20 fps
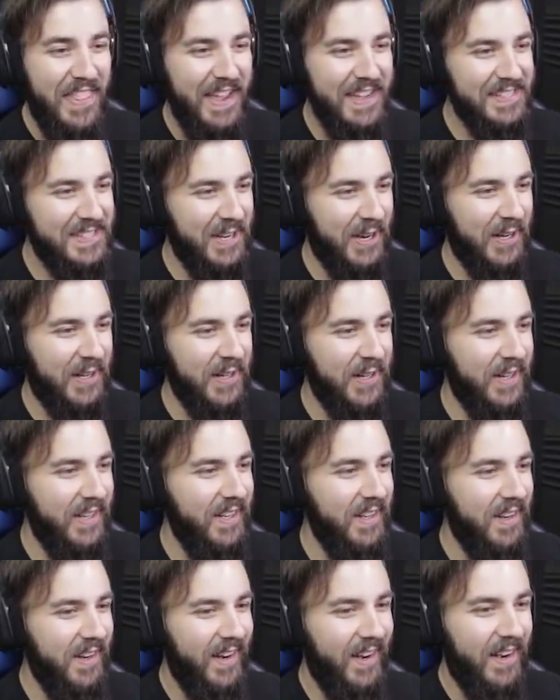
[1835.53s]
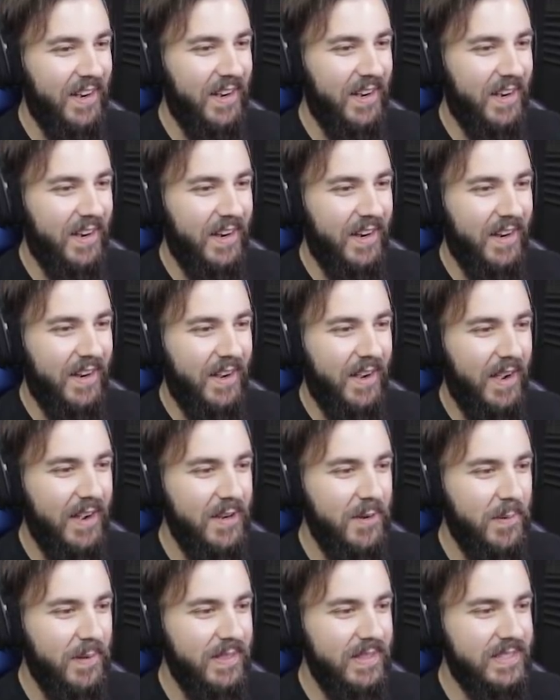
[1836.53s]
that's not good. I
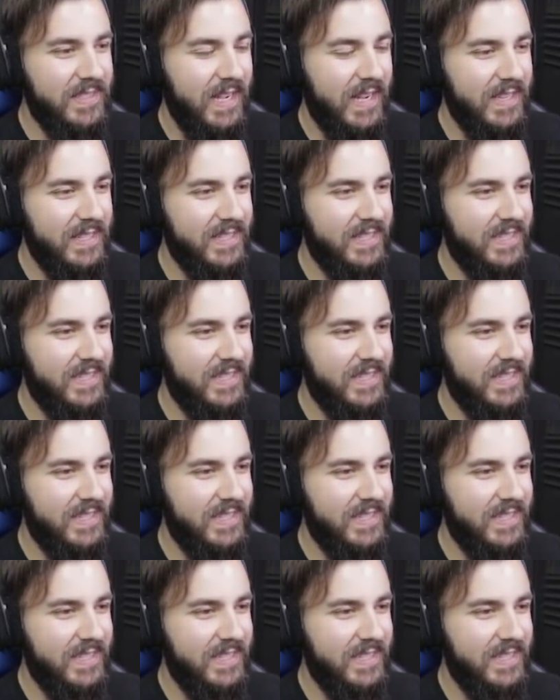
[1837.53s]
don't want this guy to